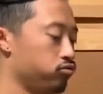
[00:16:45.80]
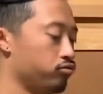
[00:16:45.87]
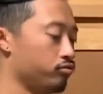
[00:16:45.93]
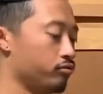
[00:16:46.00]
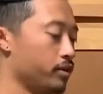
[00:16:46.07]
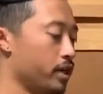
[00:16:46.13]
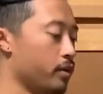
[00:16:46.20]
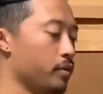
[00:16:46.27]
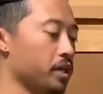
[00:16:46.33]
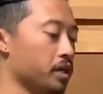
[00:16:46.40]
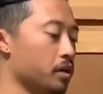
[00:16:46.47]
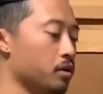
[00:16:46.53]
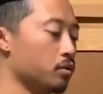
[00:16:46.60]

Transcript: Here we go.